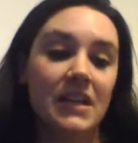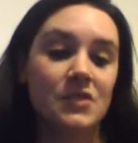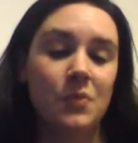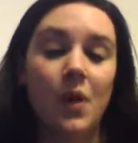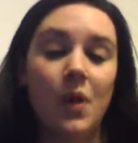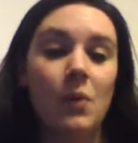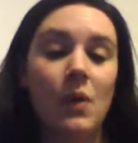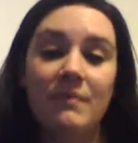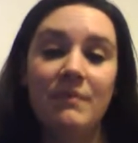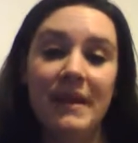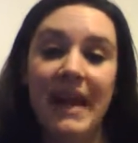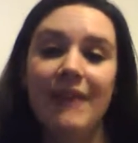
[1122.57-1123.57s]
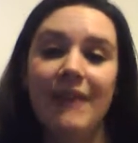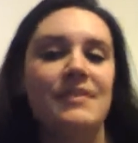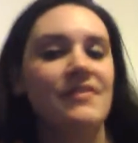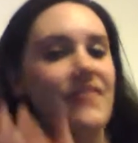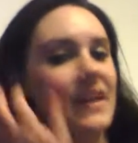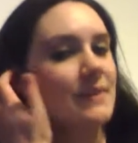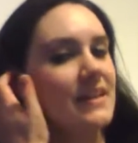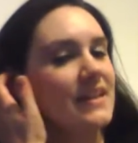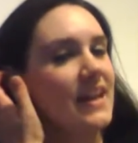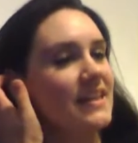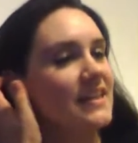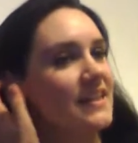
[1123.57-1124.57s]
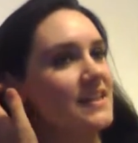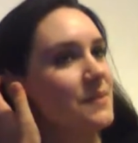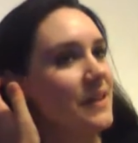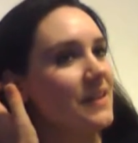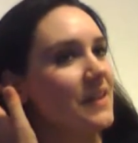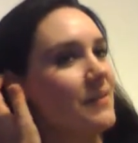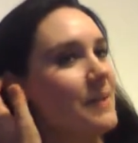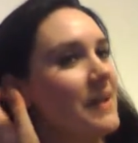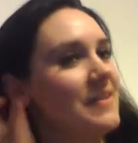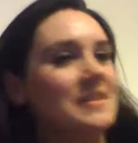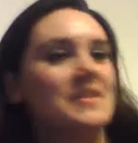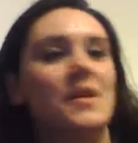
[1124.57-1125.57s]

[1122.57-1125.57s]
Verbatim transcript: um, we're all one big happy family, and I think that's what I love about it.